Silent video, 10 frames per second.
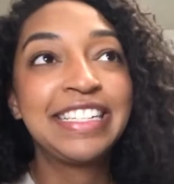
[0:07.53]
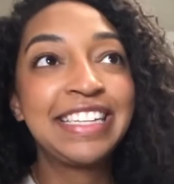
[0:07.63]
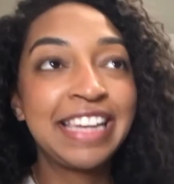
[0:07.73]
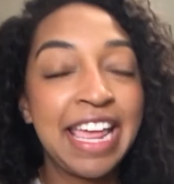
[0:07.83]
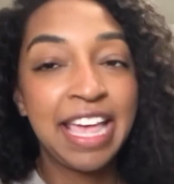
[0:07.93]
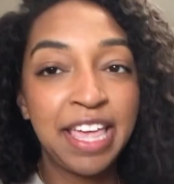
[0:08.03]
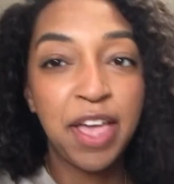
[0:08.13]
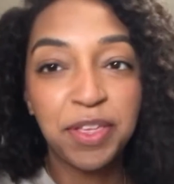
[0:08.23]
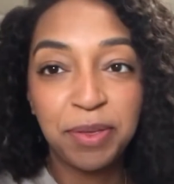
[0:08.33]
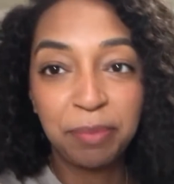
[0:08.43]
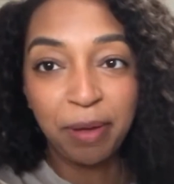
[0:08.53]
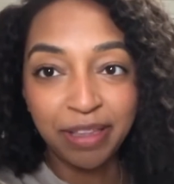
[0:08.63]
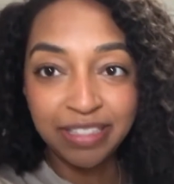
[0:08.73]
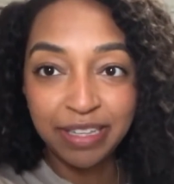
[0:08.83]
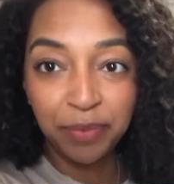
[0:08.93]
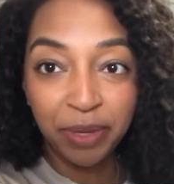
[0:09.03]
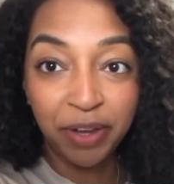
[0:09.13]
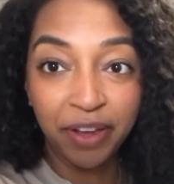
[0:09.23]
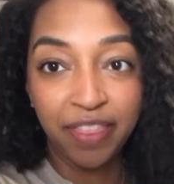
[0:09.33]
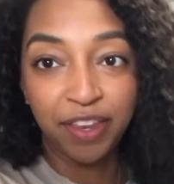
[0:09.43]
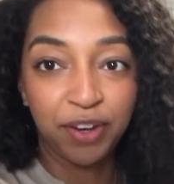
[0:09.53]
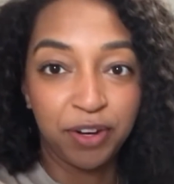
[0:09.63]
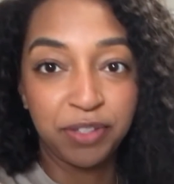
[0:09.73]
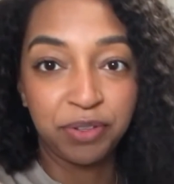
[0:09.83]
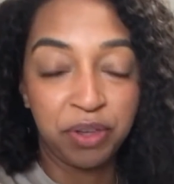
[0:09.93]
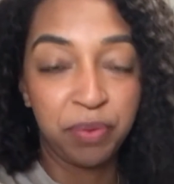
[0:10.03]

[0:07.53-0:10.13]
Today you can probably see we are in the nursery,